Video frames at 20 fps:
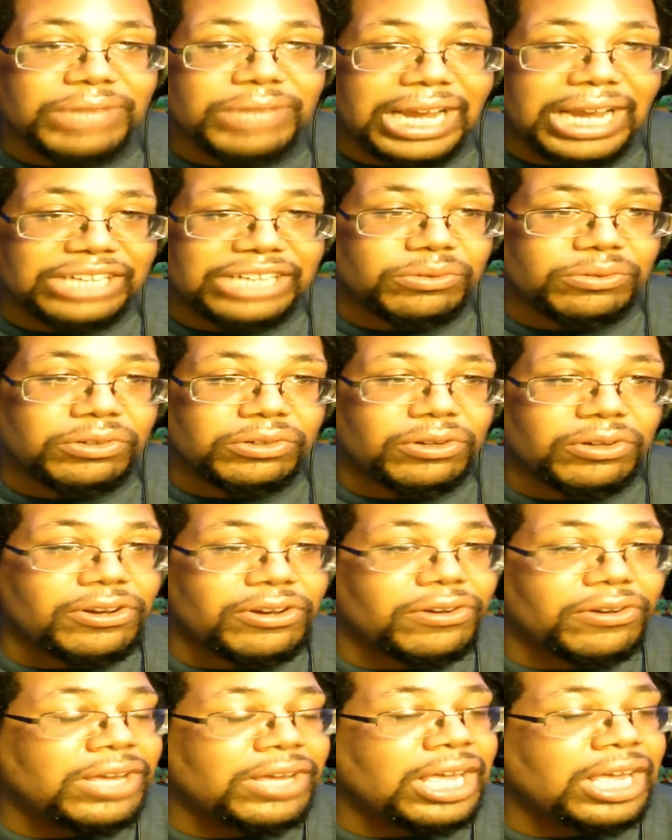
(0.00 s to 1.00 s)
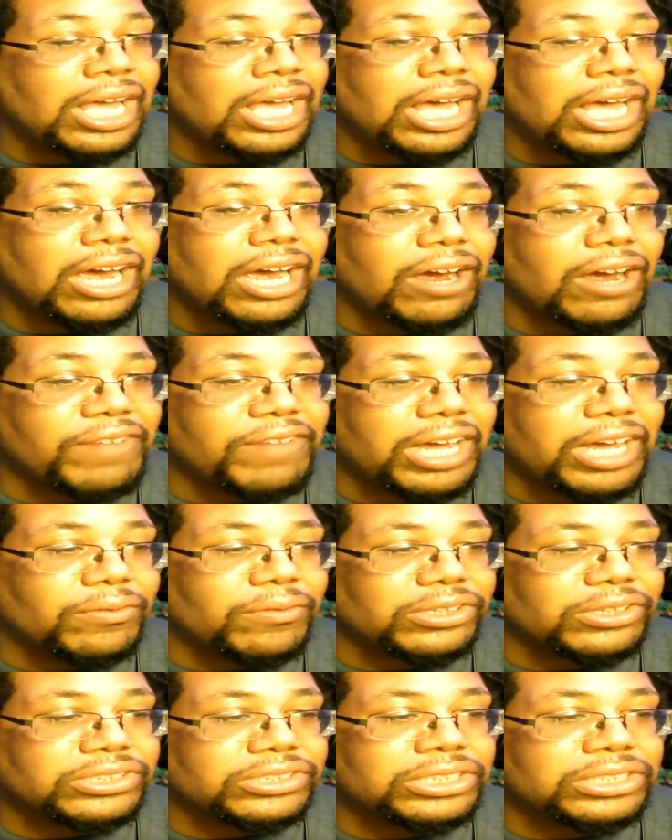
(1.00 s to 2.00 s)
actual loyal
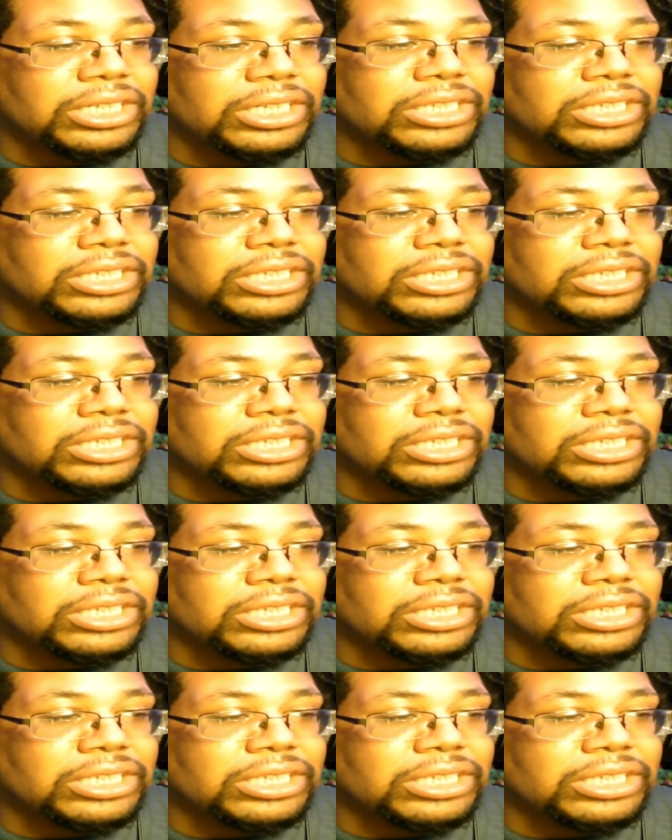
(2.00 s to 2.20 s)
followers.